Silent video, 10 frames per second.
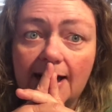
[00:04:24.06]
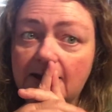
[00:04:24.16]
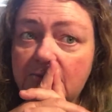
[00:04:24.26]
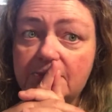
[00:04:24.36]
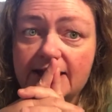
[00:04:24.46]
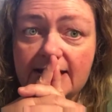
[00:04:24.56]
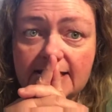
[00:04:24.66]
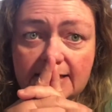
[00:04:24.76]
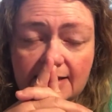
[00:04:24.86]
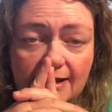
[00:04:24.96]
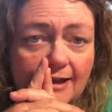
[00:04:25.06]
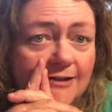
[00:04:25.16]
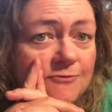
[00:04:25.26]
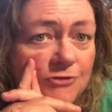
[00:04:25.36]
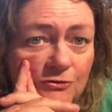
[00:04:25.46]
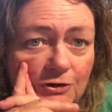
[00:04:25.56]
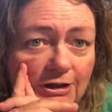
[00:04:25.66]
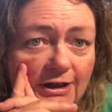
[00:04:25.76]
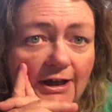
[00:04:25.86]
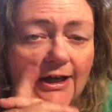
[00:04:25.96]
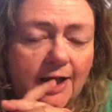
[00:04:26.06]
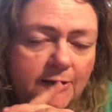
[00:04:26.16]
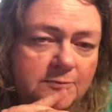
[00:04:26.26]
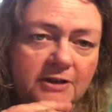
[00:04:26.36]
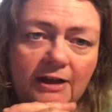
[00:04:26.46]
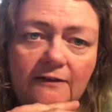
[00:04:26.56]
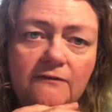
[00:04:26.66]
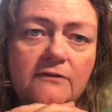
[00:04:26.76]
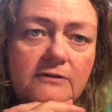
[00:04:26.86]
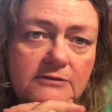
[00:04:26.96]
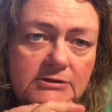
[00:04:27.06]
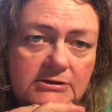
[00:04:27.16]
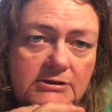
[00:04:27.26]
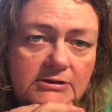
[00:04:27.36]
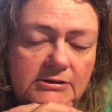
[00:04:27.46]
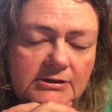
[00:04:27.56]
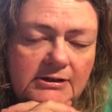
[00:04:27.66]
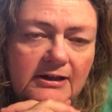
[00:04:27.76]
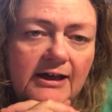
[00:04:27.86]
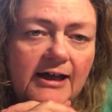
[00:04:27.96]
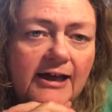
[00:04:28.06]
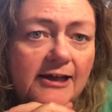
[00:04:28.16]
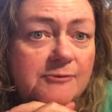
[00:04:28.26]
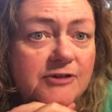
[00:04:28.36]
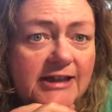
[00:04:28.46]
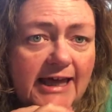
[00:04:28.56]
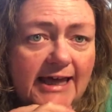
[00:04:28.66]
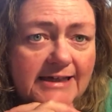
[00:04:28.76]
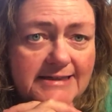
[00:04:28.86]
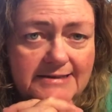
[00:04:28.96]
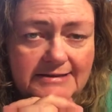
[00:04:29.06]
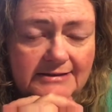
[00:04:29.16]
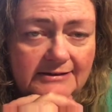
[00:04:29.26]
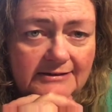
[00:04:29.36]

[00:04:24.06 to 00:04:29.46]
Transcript: I am peace, I am joy, I am love, I am relaxed.